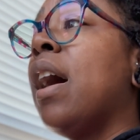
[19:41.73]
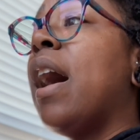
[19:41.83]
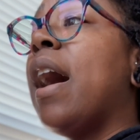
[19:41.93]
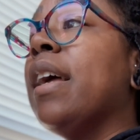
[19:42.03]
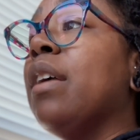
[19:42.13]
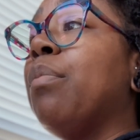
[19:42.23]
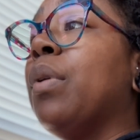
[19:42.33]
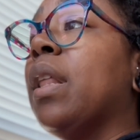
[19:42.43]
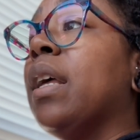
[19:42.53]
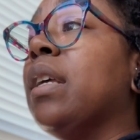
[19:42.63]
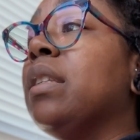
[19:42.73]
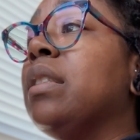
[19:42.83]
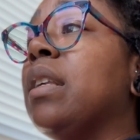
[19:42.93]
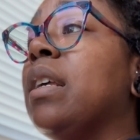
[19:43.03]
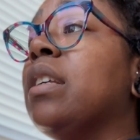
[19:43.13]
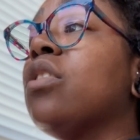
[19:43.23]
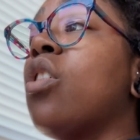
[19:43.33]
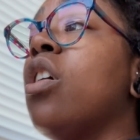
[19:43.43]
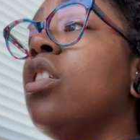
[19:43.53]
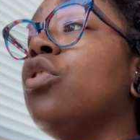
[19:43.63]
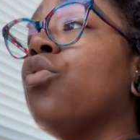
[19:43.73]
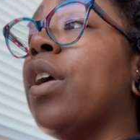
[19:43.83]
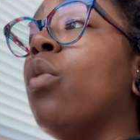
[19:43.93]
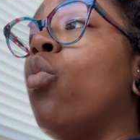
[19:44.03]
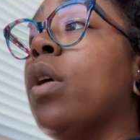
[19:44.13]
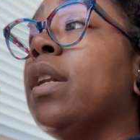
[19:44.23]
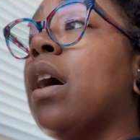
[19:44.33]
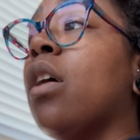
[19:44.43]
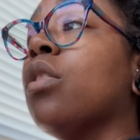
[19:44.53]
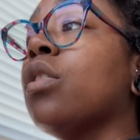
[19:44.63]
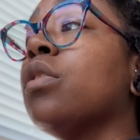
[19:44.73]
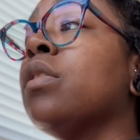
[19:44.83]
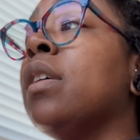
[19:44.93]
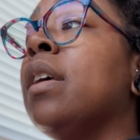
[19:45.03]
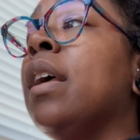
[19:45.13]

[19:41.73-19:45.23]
Hyatt Place is $101.